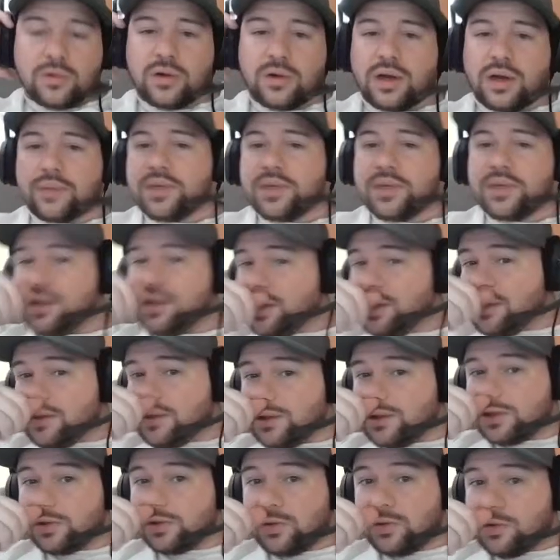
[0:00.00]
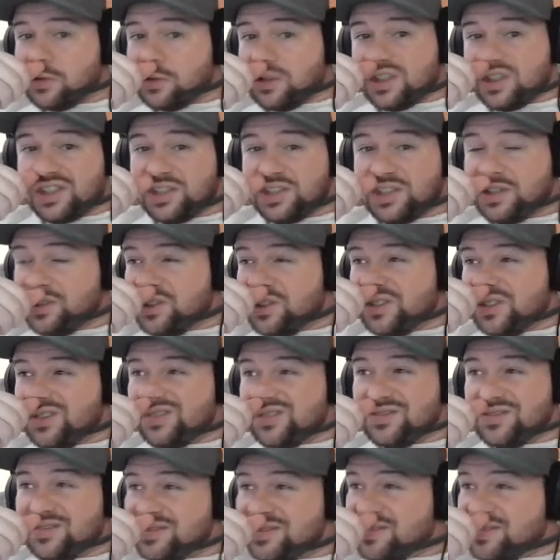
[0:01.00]
well, I mean, he had the shoulder issue
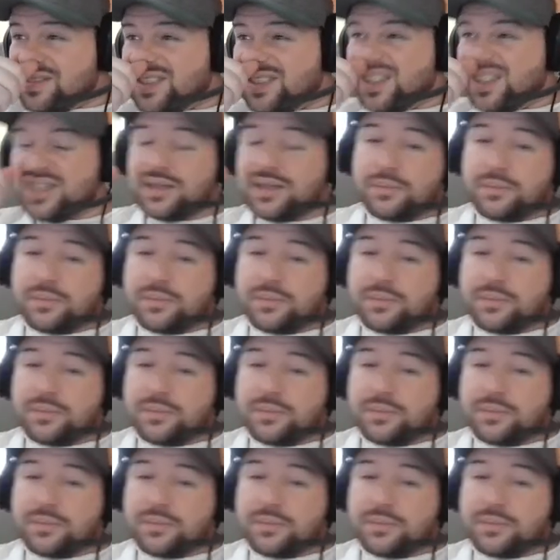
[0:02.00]
in the